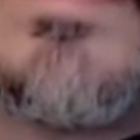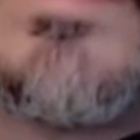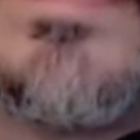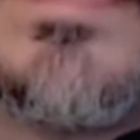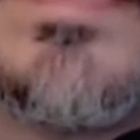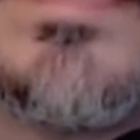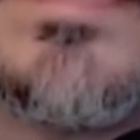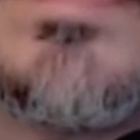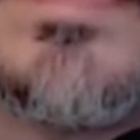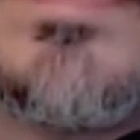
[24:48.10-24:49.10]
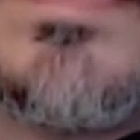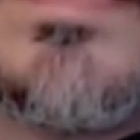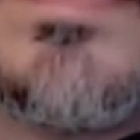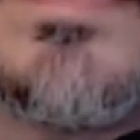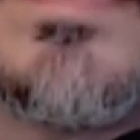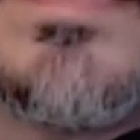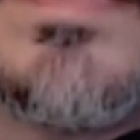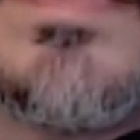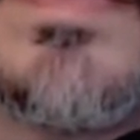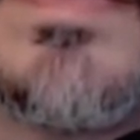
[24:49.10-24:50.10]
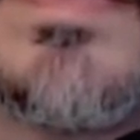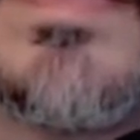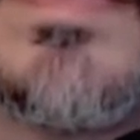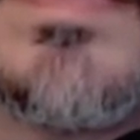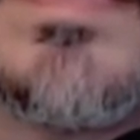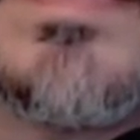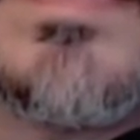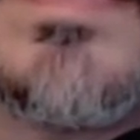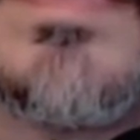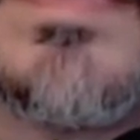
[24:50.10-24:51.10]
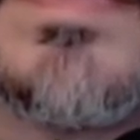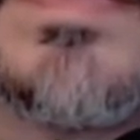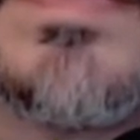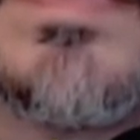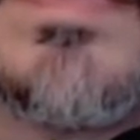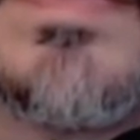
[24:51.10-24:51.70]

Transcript: [no speech]